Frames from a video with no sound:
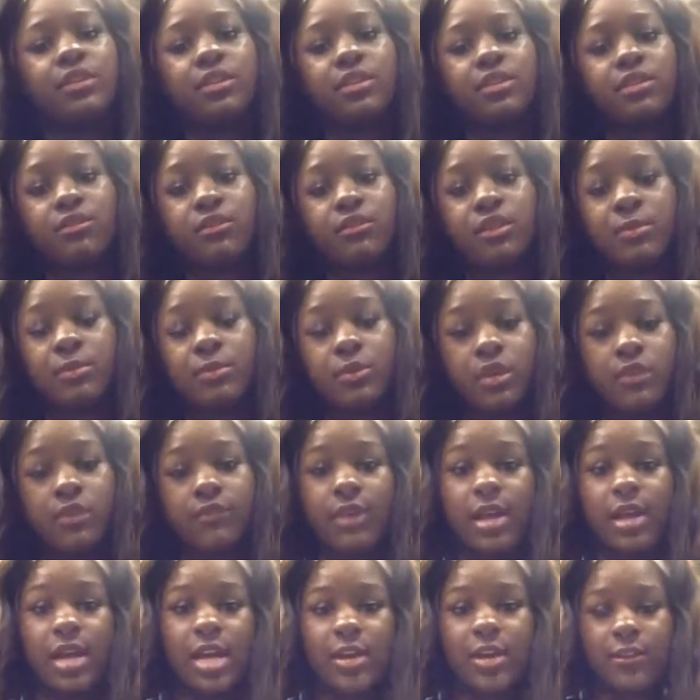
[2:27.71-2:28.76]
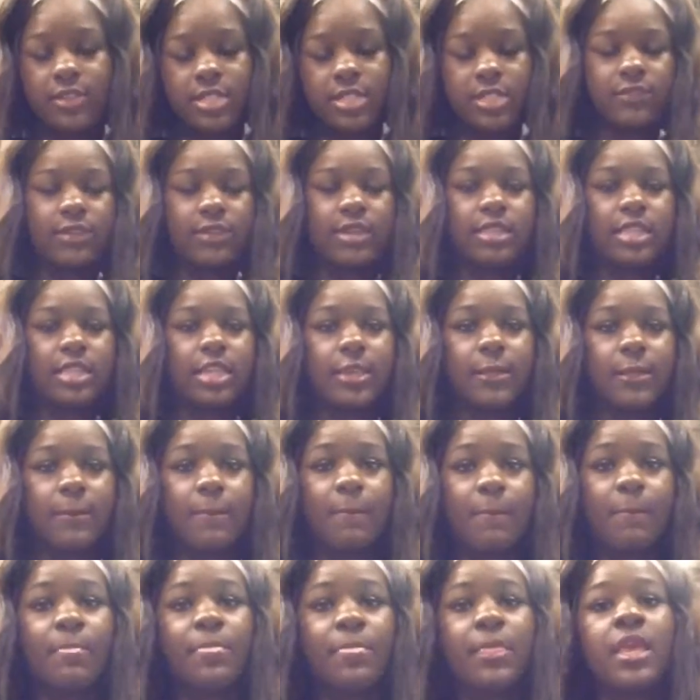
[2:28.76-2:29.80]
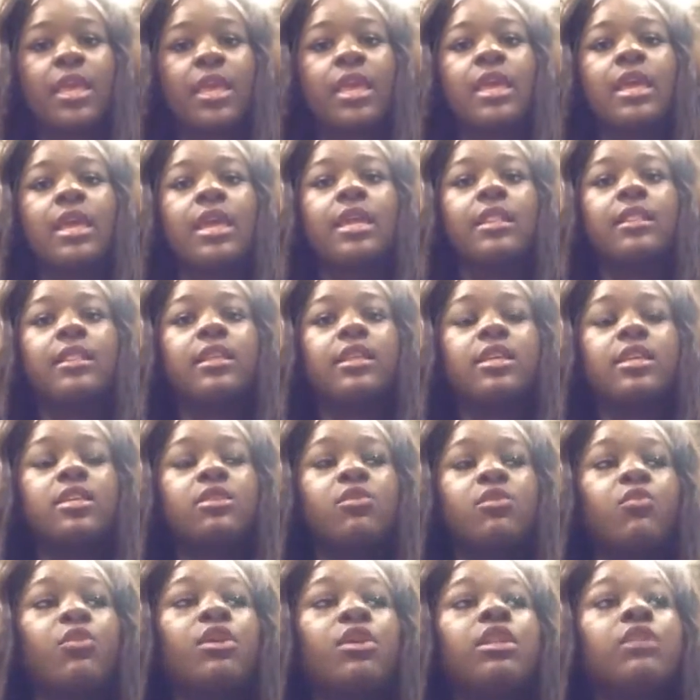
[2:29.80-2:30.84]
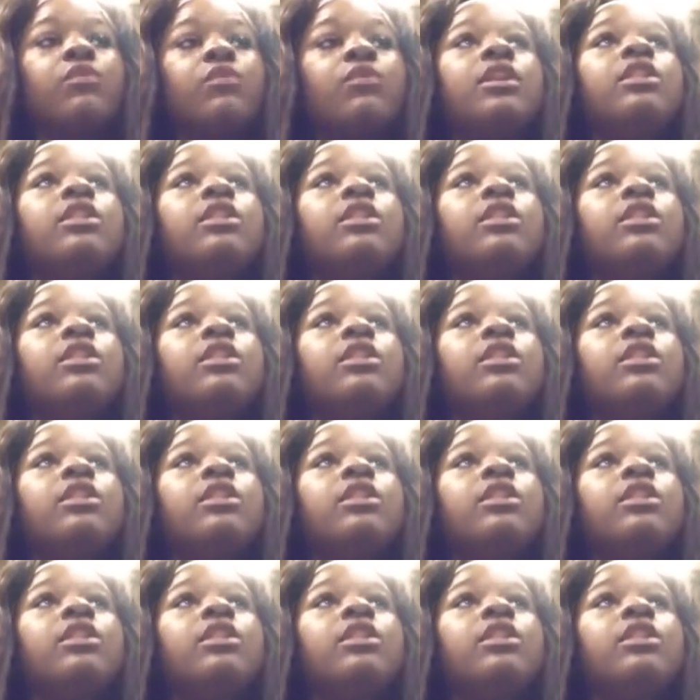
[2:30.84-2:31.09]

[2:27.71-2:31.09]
43.5, stuff like that. And then we